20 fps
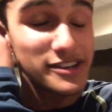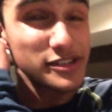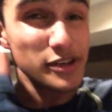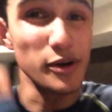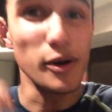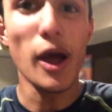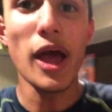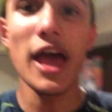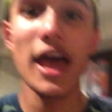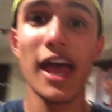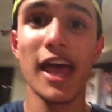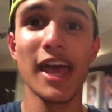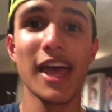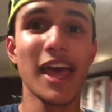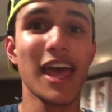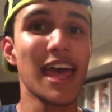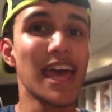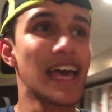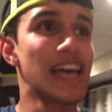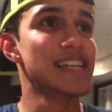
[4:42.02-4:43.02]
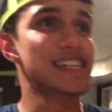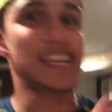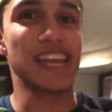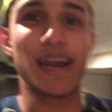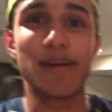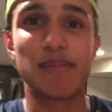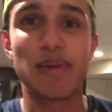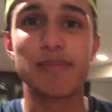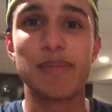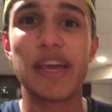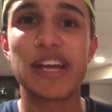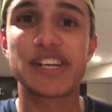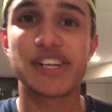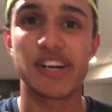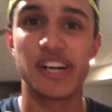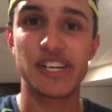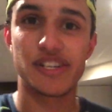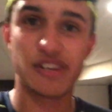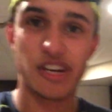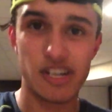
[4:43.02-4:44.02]
So today I'm going to make
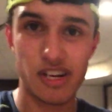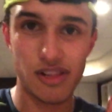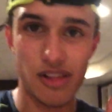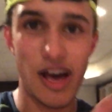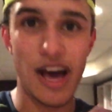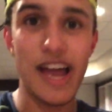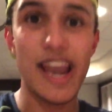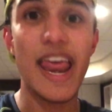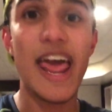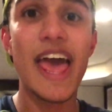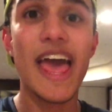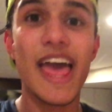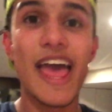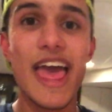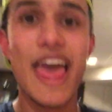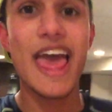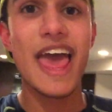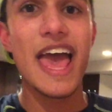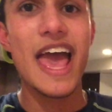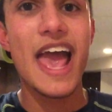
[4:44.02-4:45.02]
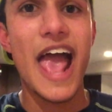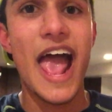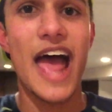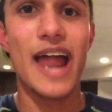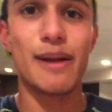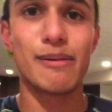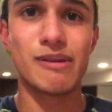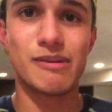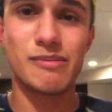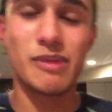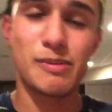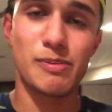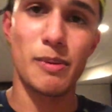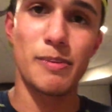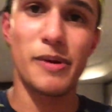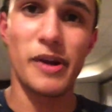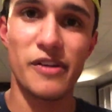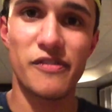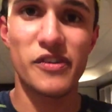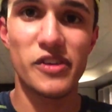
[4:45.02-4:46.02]
sure I stretch a lot and i want to be
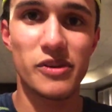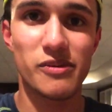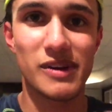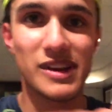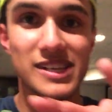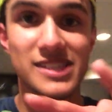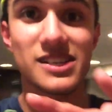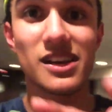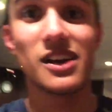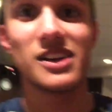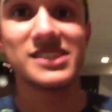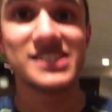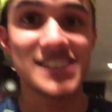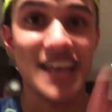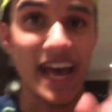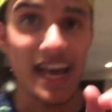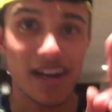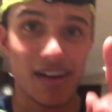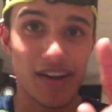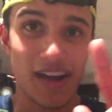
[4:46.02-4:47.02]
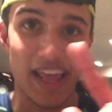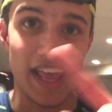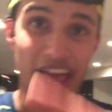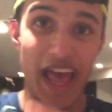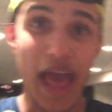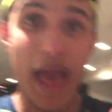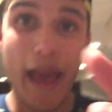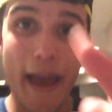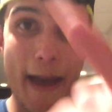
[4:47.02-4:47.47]
prepared for the race on Saturday